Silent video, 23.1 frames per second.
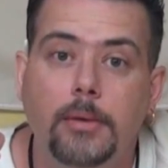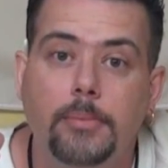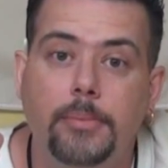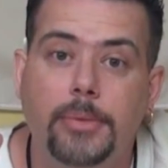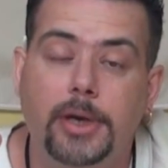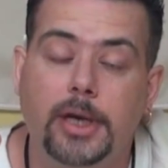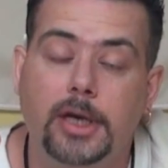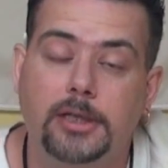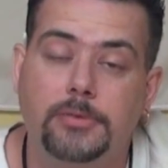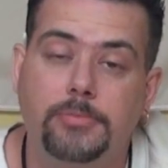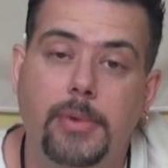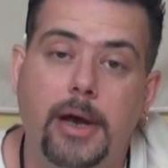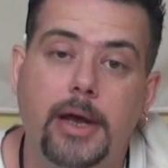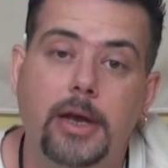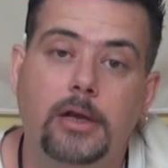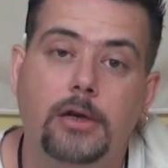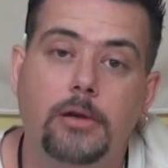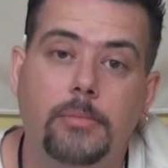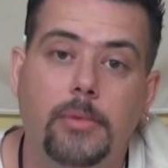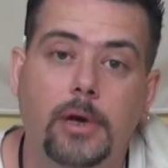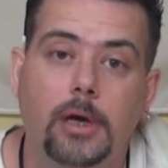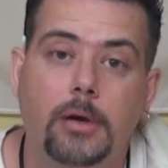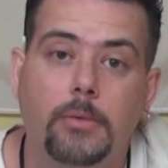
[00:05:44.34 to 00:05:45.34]
Because
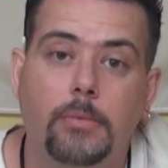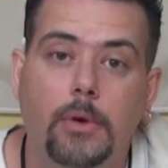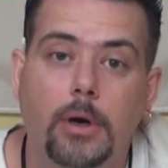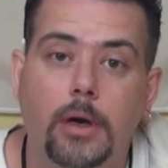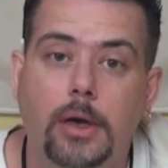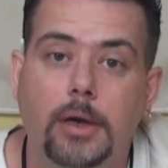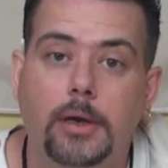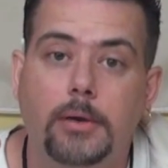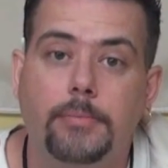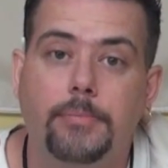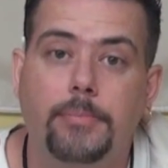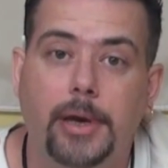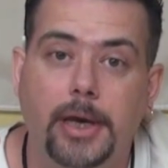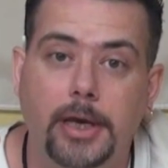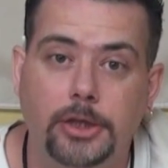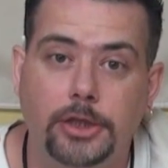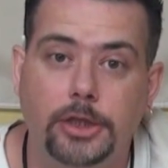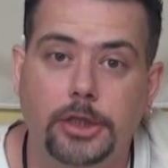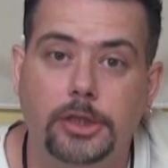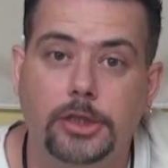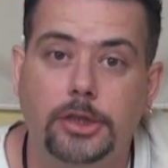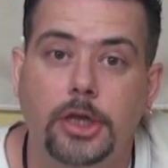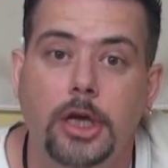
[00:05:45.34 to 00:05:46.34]
medical marijuana
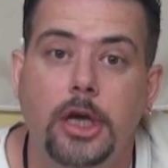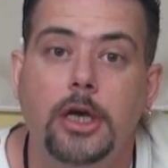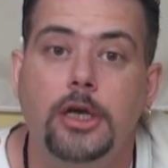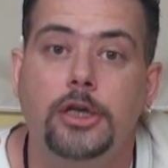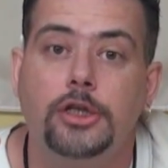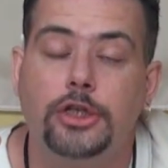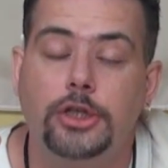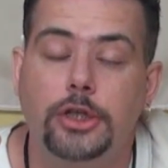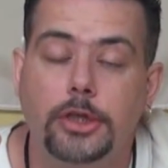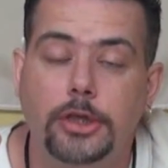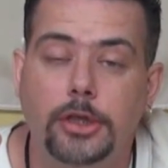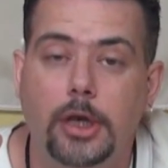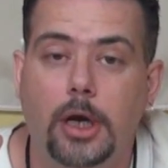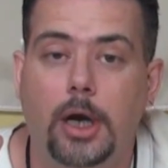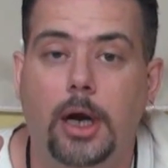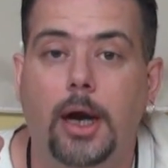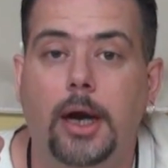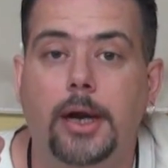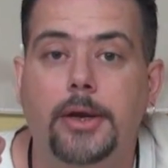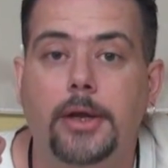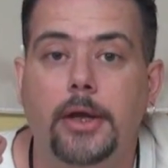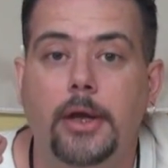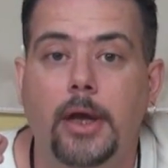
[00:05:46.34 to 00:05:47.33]
patients should
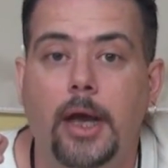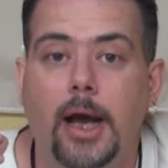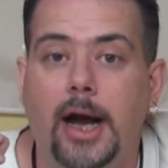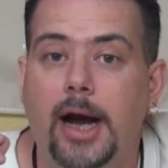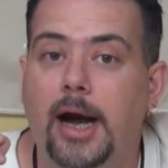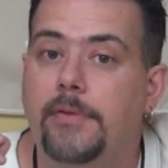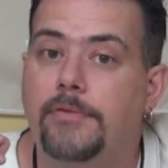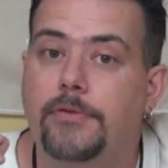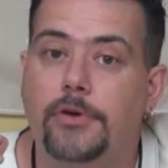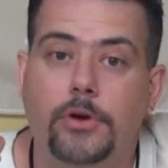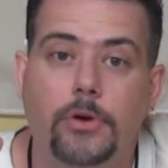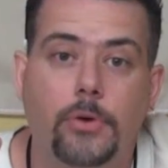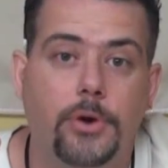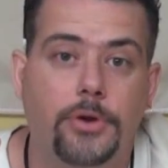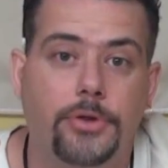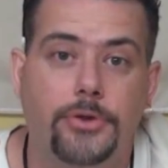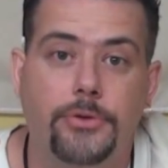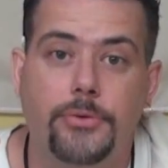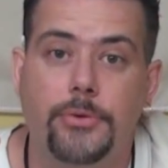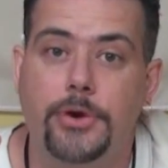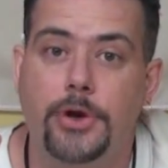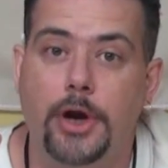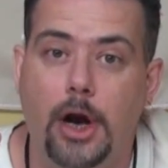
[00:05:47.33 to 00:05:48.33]
not, after going
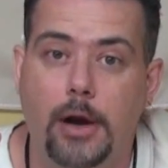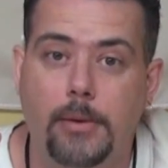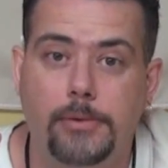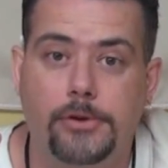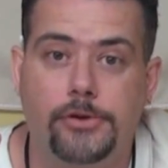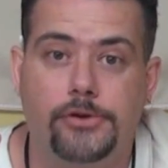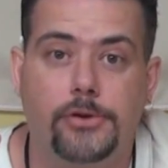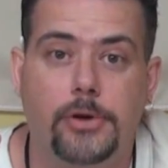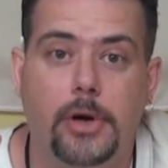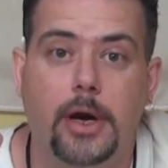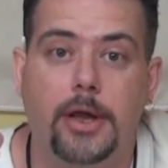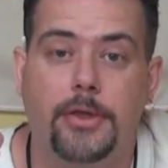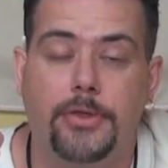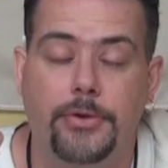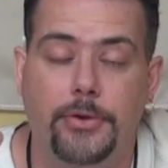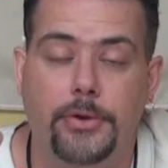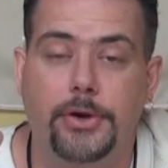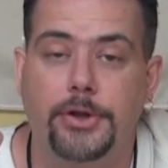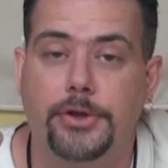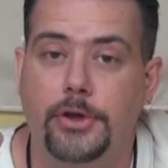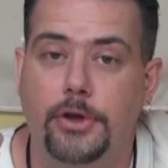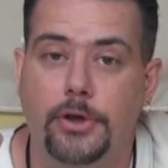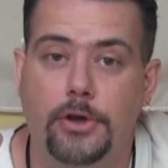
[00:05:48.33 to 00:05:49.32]
through an arbitrary
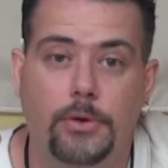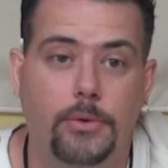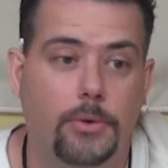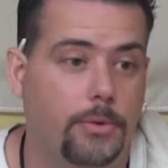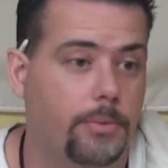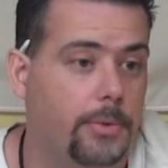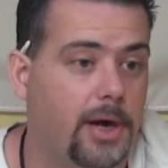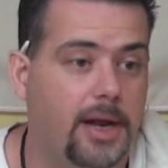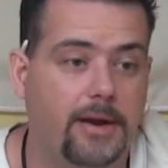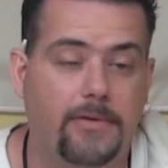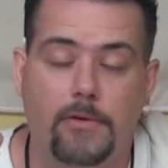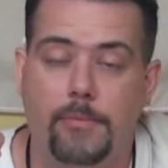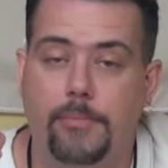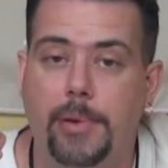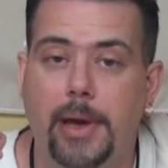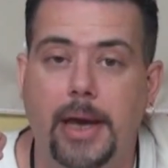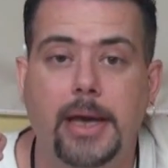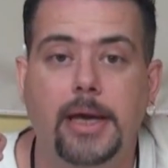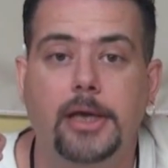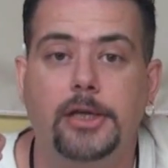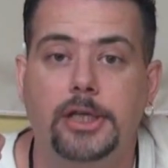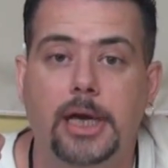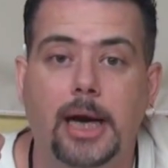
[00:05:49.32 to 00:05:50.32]
32 or whatever
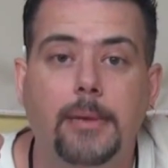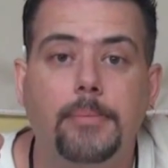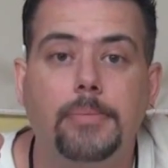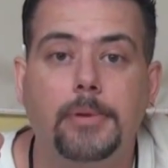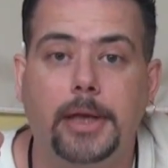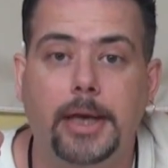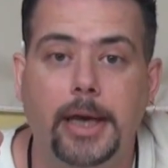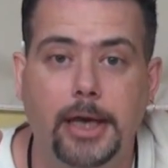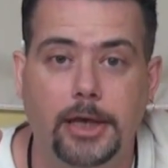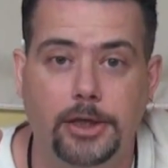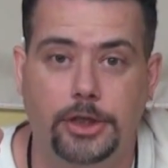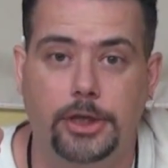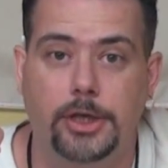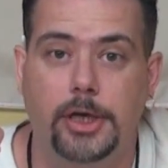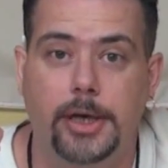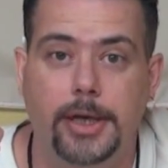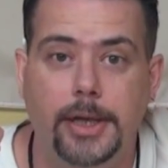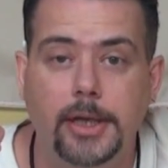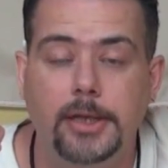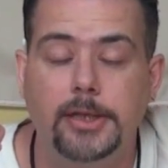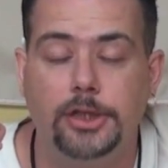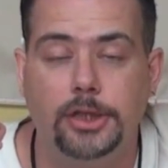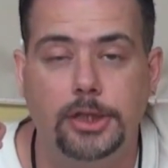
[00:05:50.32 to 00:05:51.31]
page application
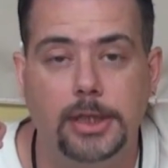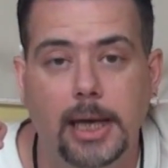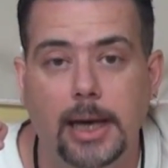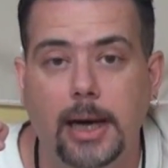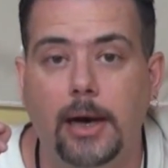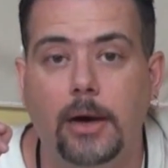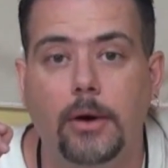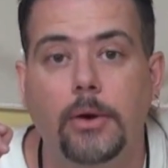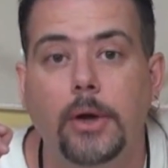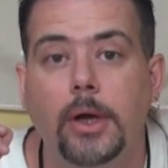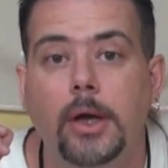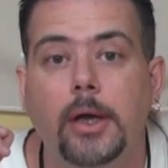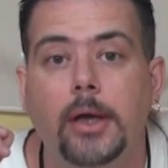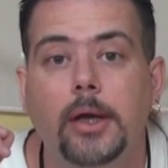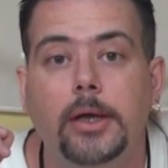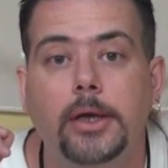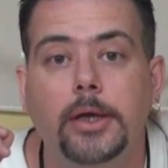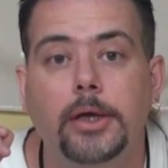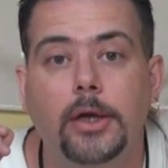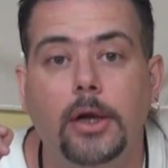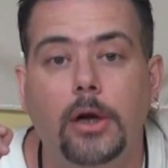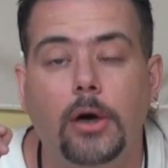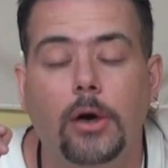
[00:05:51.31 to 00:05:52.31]
it is now,
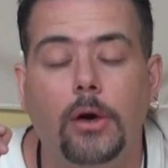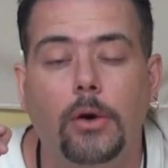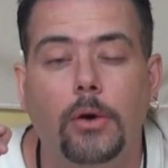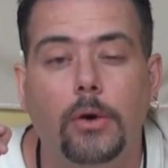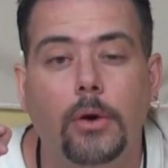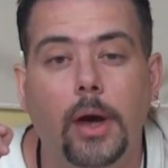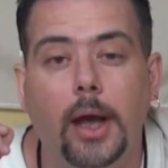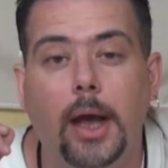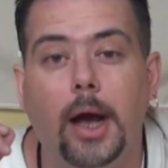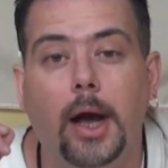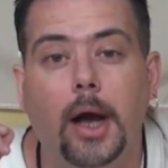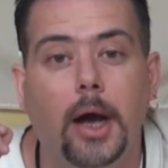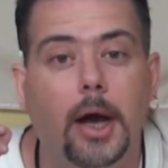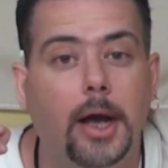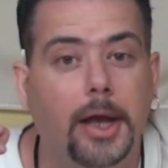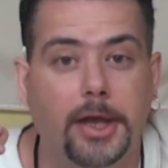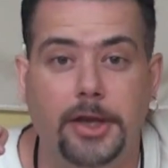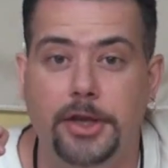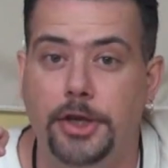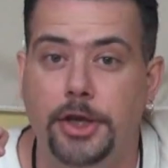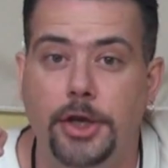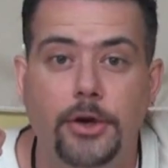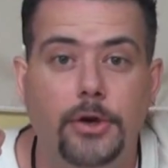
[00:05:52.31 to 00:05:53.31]
you know,
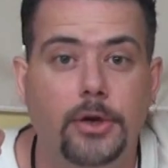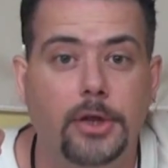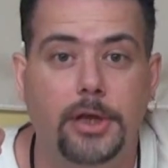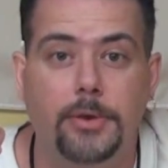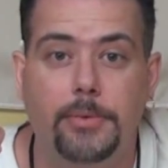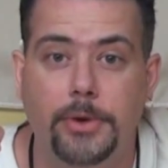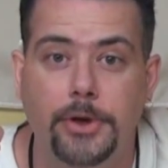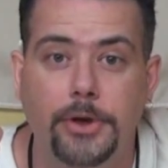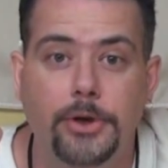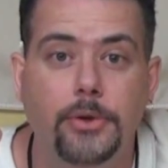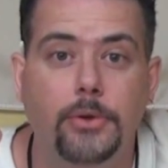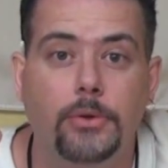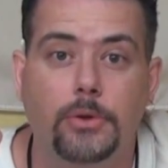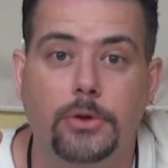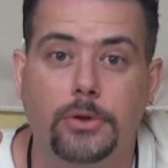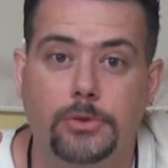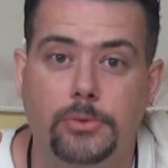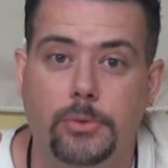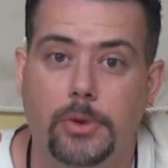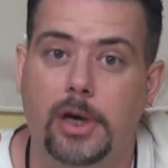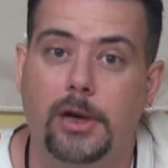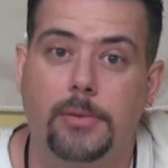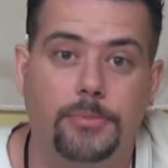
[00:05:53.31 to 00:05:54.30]
in yearly
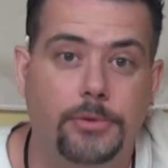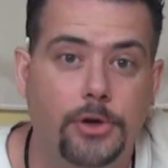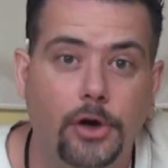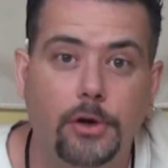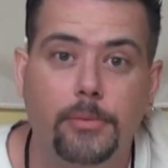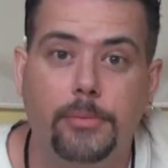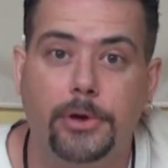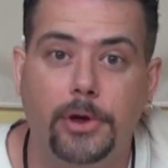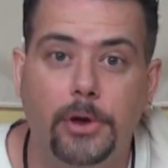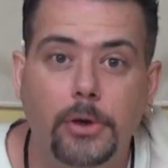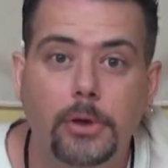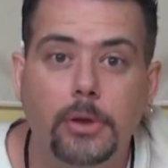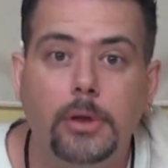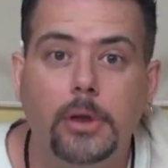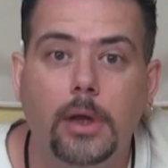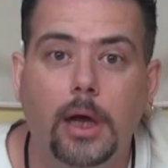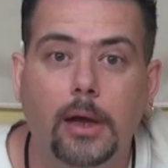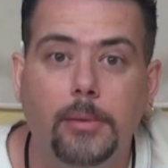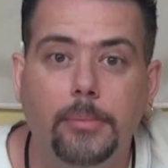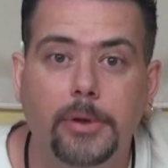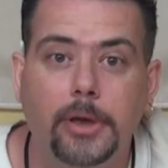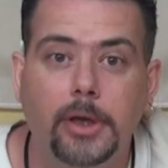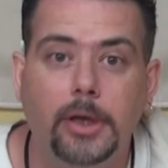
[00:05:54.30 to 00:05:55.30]
renewals when I'm terminal,
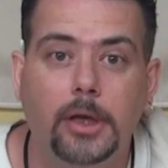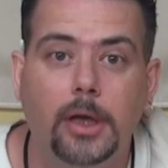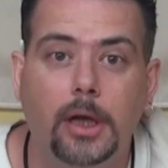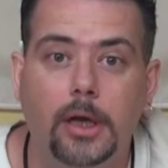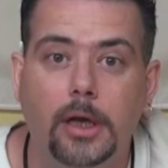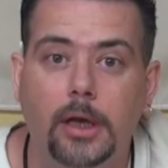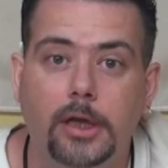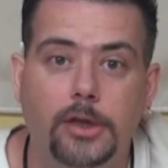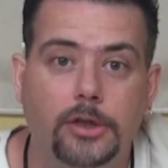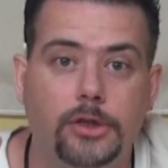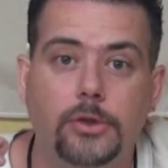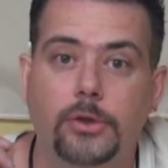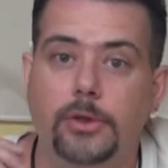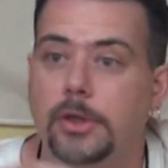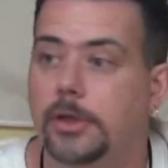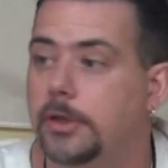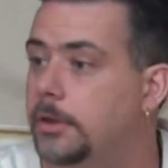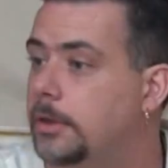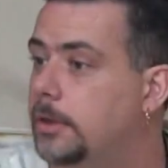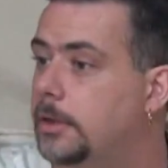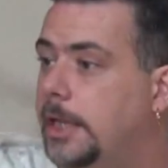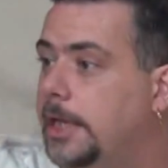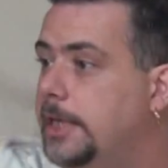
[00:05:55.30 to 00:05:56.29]
I mean, until
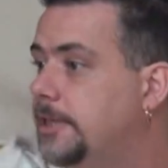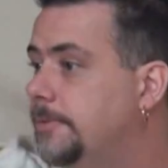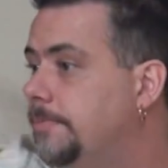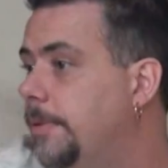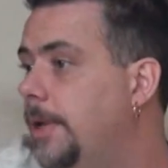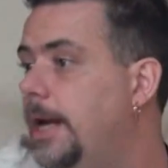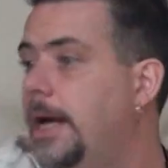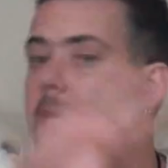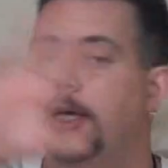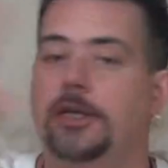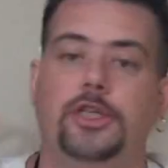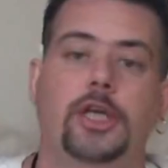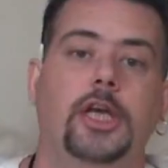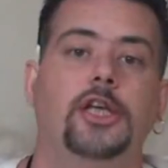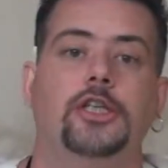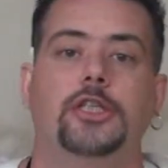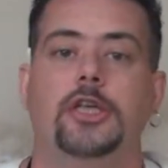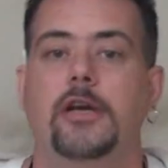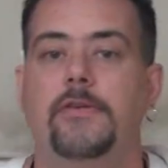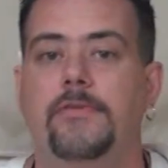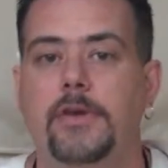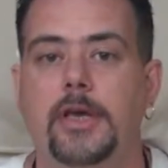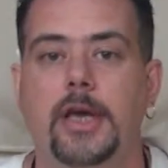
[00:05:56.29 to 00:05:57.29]
they splash
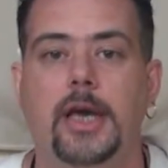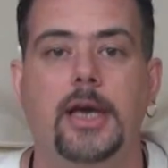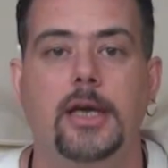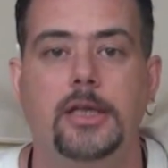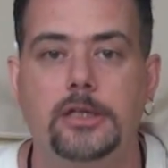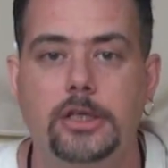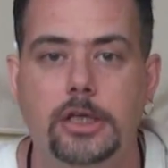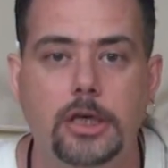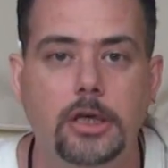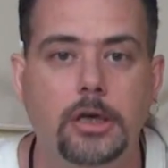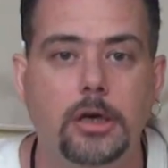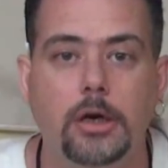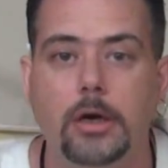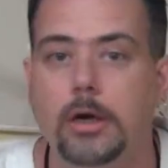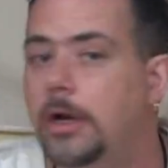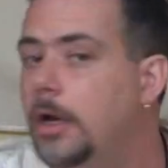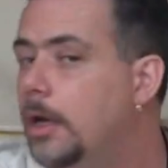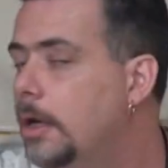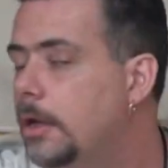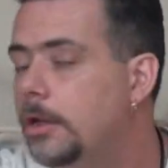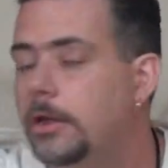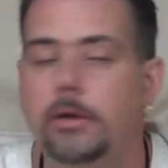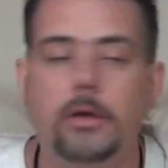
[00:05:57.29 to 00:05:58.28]
HIV/AIDS cure,
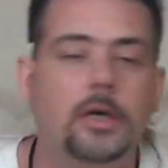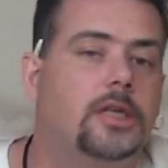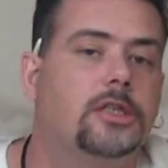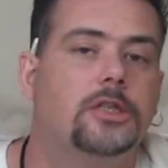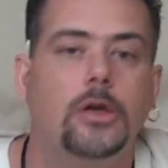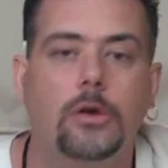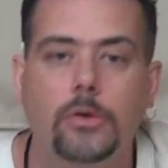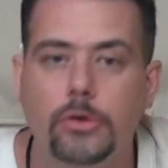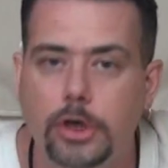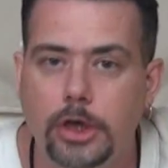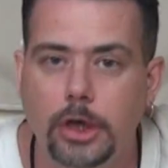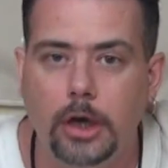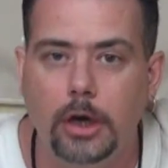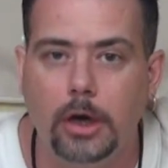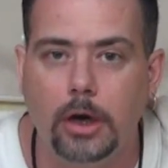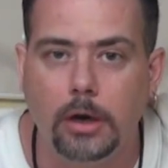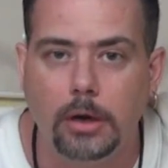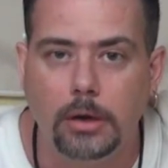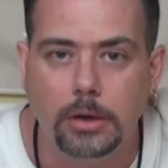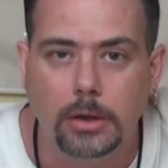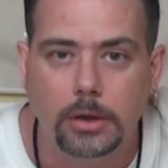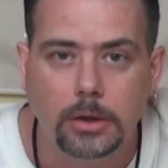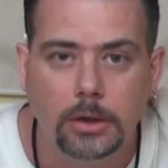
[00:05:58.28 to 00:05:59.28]
there is no
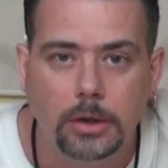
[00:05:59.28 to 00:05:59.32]
cure,